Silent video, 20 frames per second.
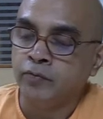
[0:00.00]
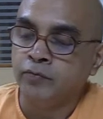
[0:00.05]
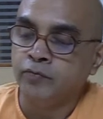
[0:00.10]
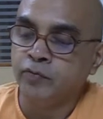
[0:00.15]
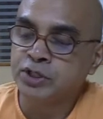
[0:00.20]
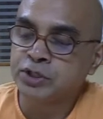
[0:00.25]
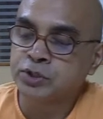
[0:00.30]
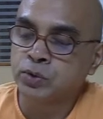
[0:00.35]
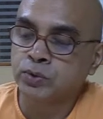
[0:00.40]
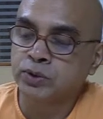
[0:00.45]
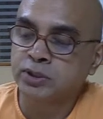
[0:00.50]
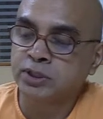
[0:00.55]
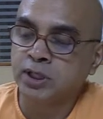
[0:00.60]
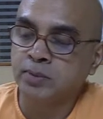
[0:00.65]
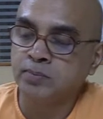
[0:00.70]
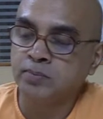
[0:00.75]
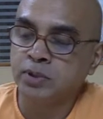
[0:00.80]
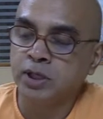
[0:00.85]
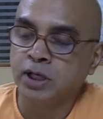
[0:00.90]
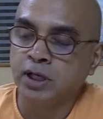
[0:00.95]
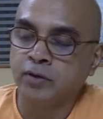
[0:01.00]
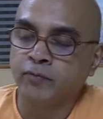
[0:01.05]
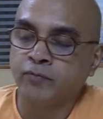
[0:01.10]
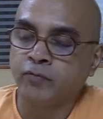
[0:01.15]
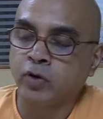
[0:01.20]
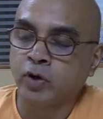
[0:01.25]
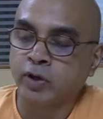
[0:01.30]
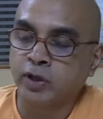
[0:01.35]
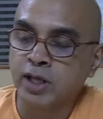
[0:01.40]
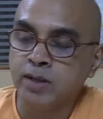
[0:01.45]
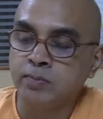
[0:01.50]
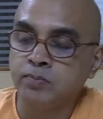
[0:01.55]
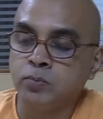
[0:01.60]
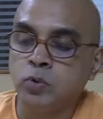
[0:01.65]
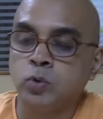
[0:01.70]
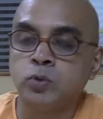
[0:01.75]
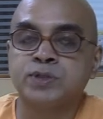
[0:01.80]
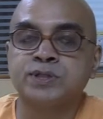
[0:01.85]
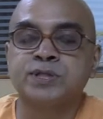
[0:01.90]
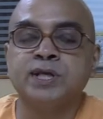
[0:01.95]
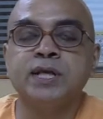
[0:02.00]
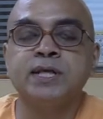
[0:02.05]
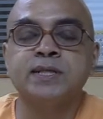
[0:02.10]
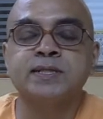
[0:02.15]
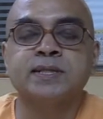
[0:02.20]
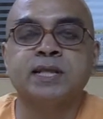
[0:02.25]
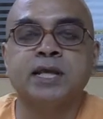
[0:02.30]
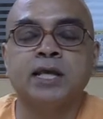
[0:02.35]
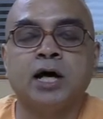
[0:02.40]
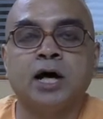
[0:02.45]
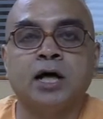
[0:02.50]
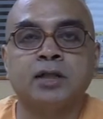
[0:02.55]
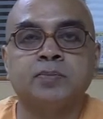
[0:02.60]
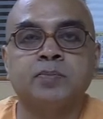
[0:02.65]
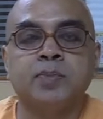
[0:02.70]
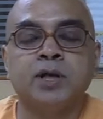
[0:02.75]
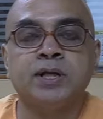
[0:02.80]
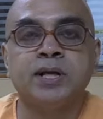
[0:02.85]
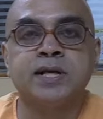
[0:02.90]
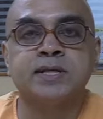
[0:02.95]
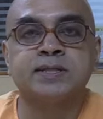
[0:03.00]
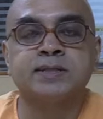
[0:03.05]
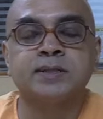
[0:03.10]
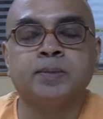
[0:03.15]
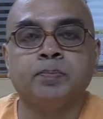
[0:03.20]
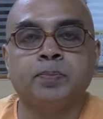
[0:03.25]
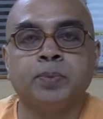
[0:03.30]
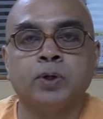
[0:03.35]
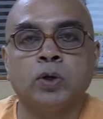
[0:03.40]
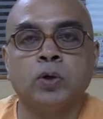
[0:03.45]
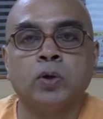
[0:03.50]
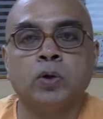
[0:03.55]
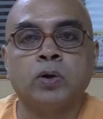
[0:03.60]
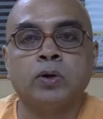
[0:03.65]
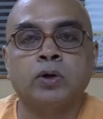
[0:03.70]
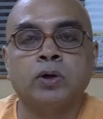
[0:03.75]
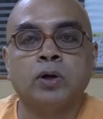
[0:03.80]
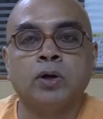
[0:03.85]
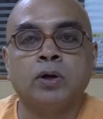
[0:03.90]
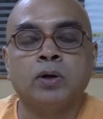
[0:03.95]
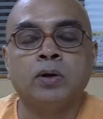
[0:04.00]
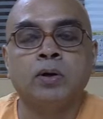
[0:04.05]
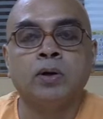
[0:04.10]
Vishuddham, for him who sees the Atman as the pure,